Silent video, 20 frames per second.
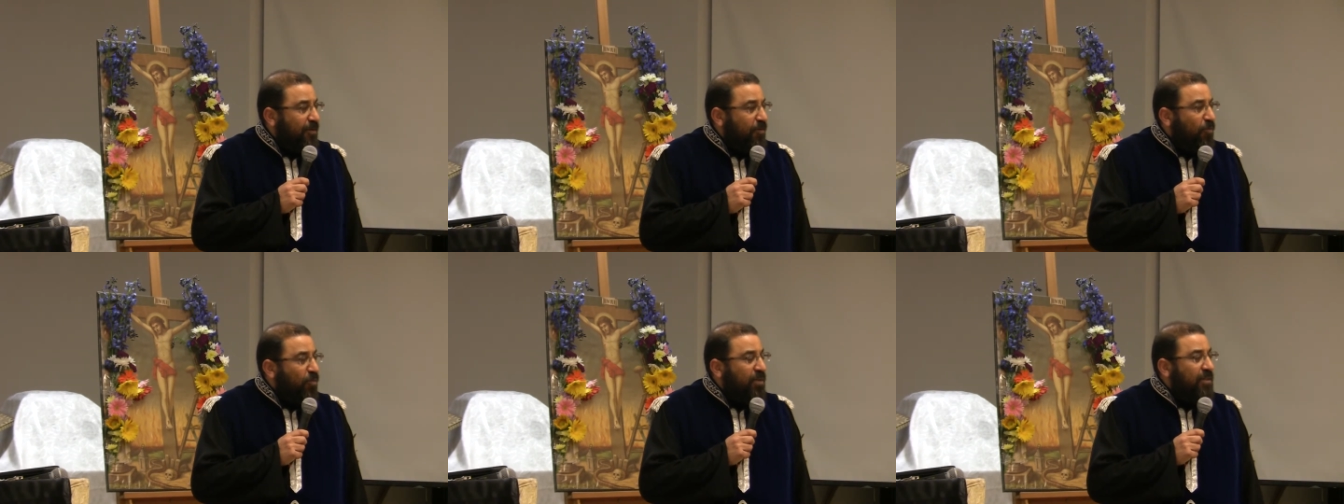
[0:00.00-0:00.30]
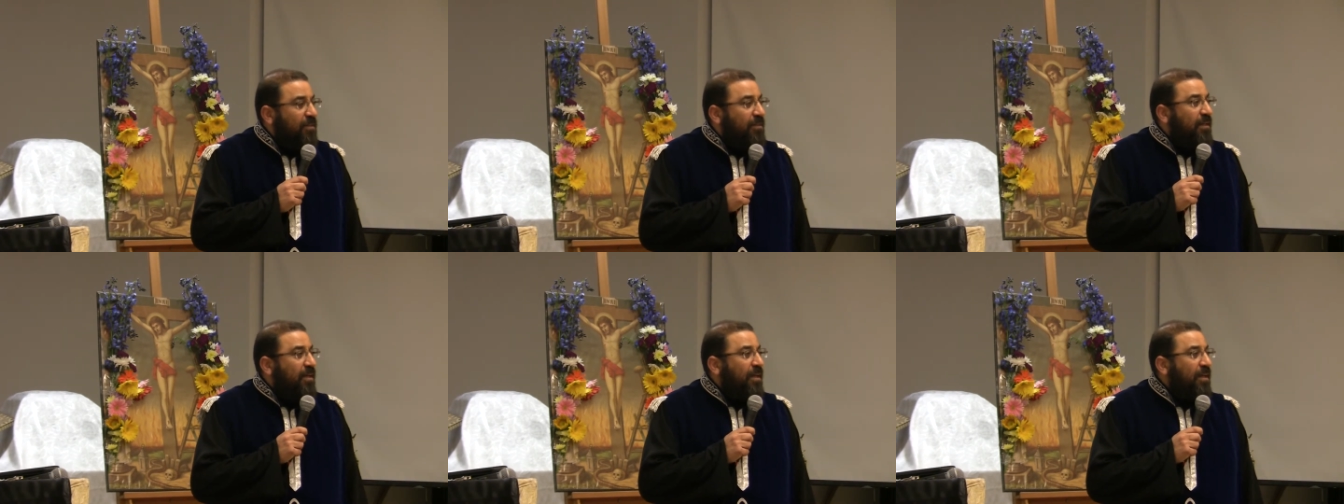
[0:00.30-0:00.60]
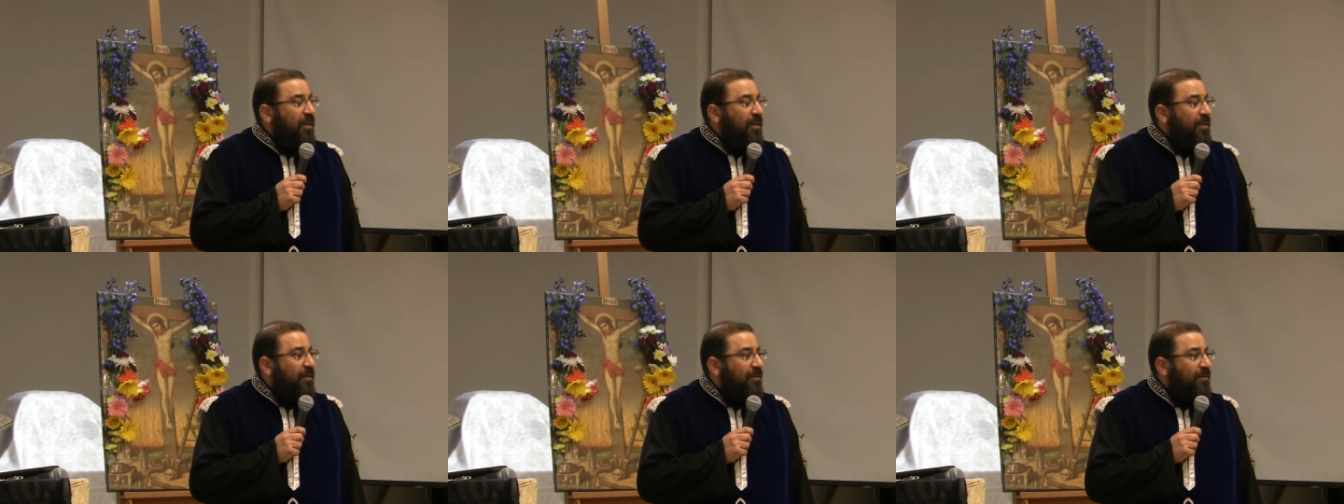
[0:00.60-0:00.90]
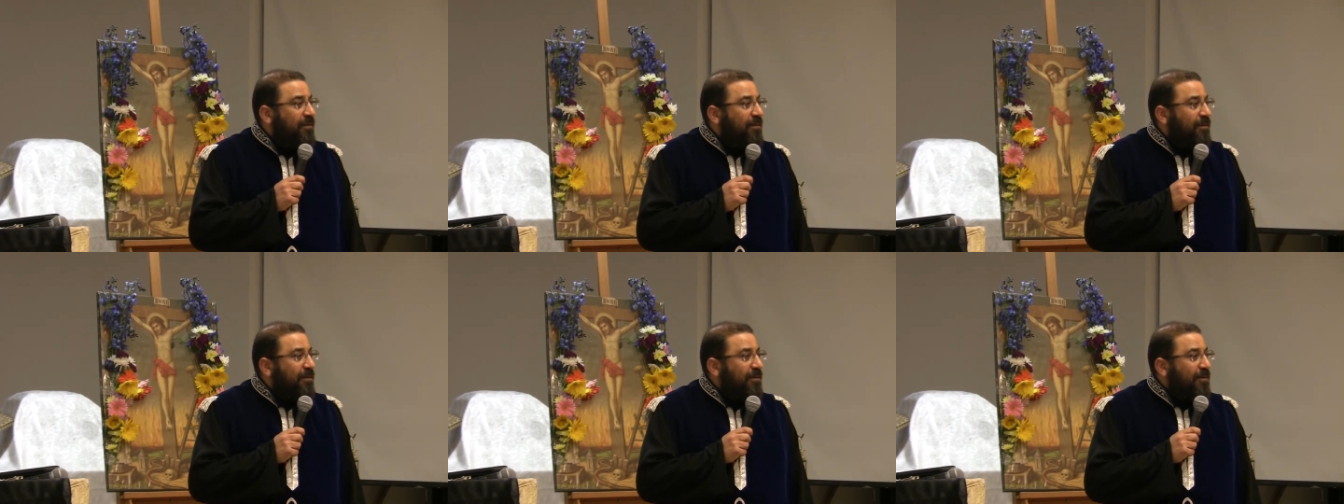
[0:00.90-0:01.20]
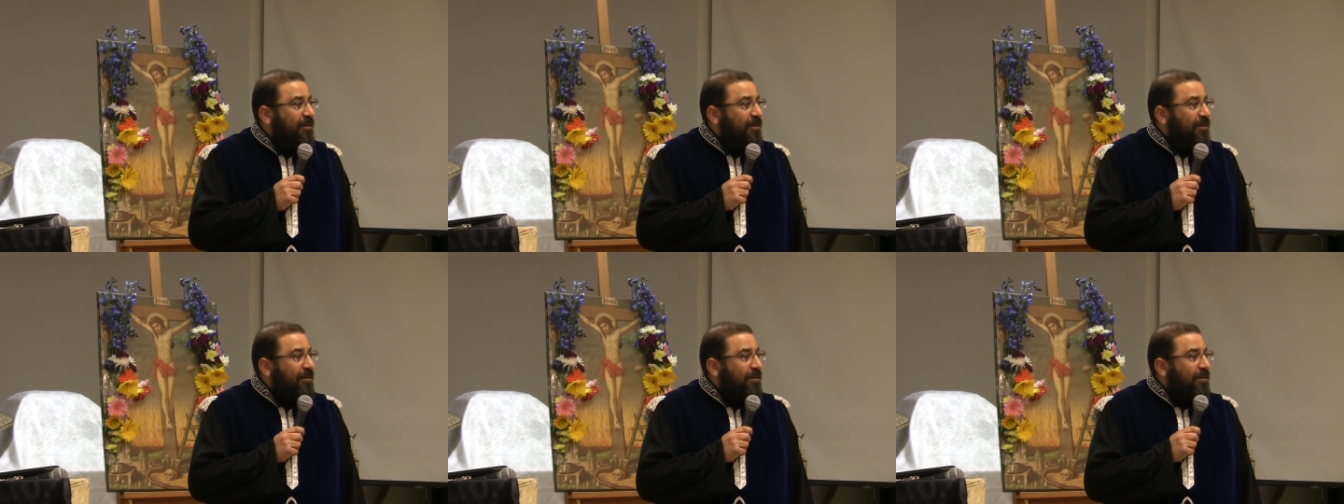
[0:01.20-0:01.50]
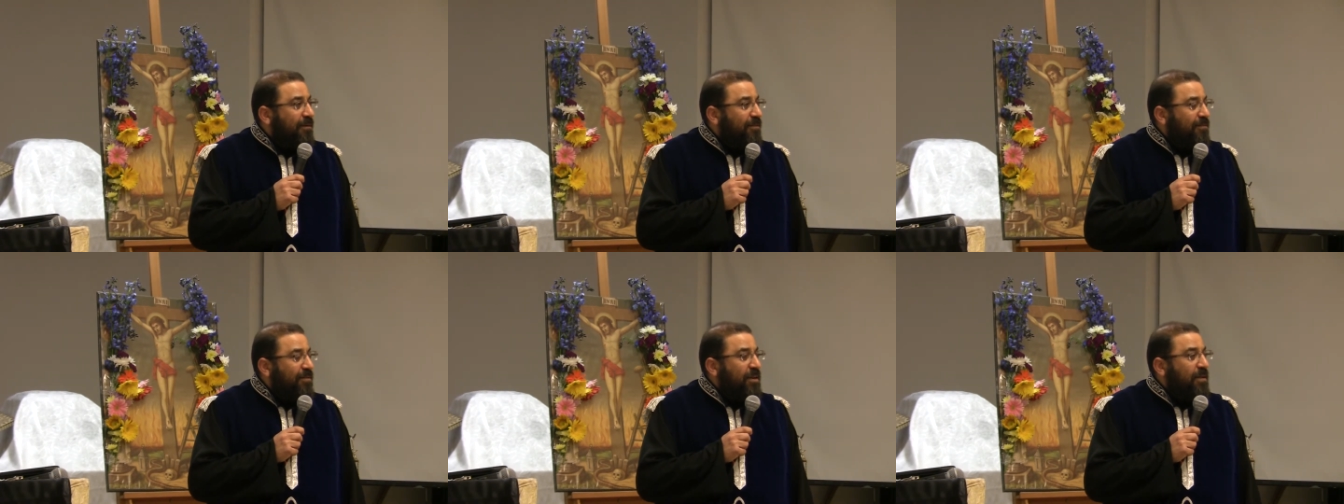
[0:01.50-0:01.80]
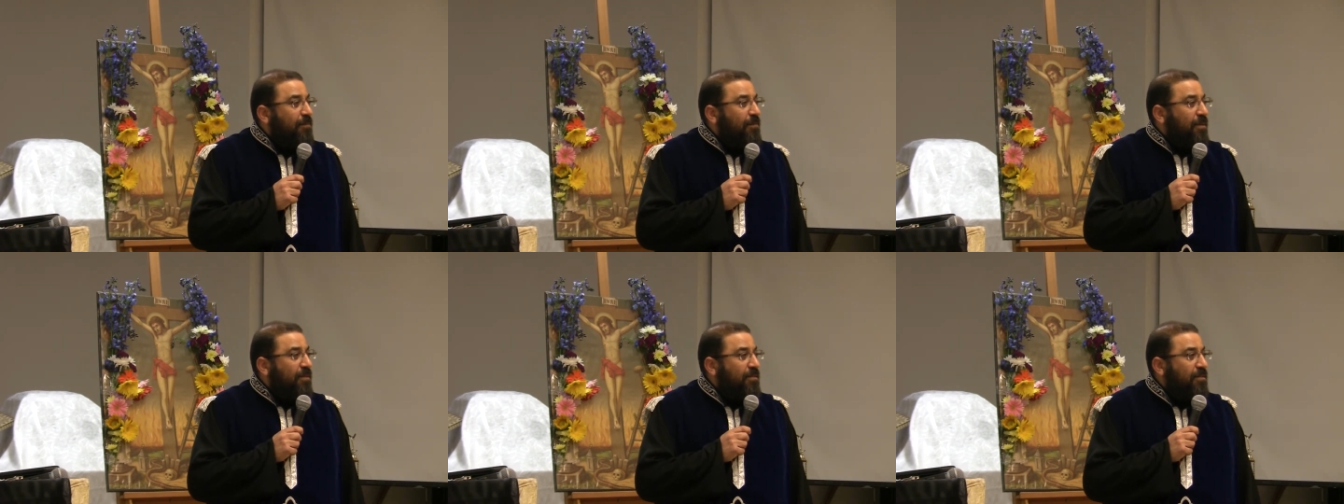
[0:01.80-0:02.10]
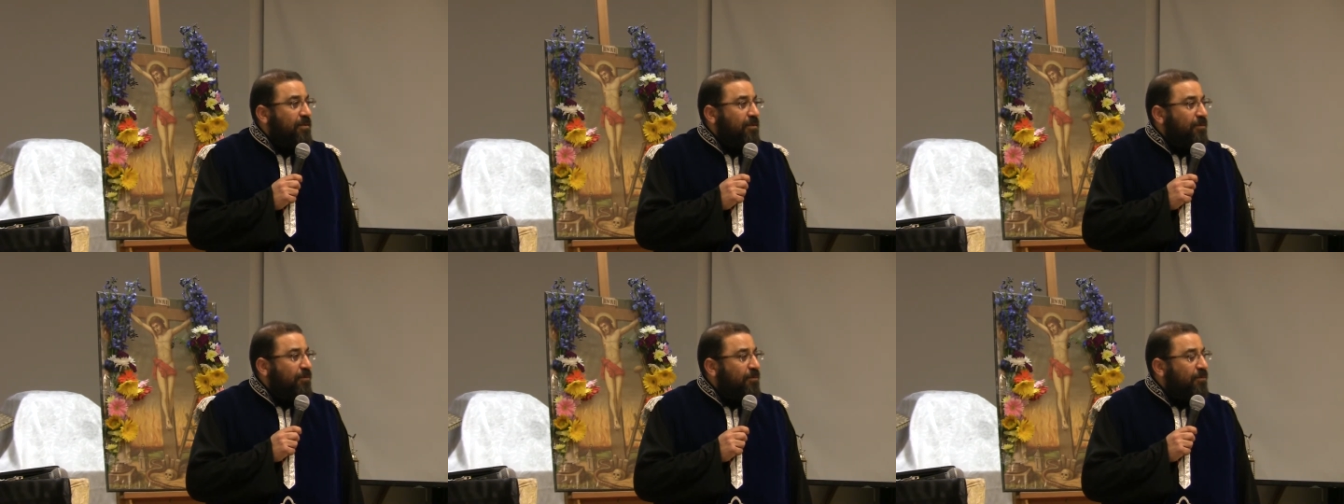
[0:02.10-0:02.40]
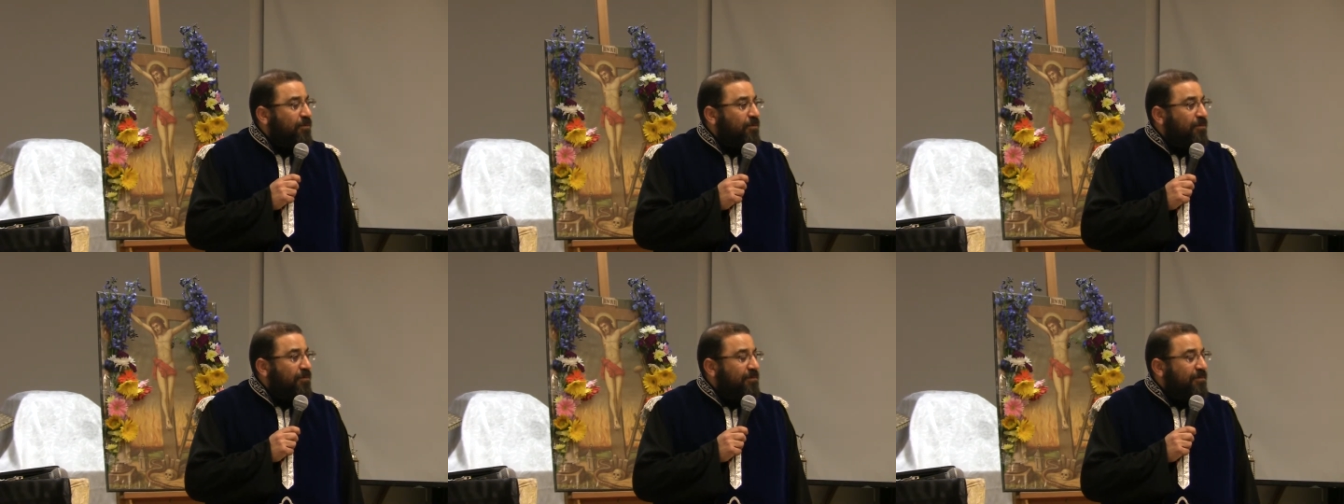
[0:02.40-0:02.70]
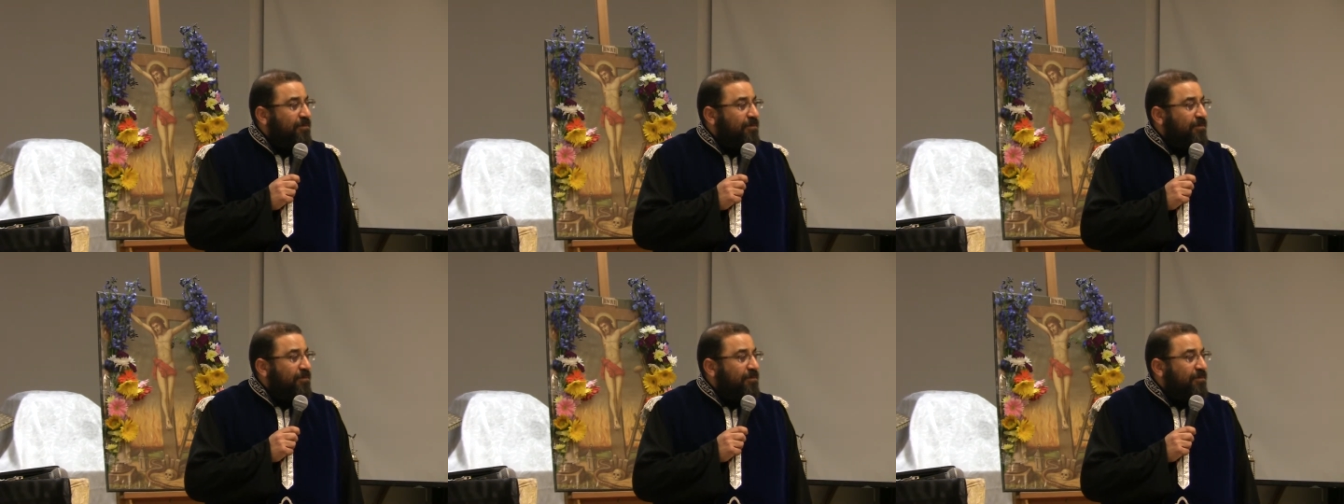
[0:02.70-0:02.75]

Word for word: One day, three months ago,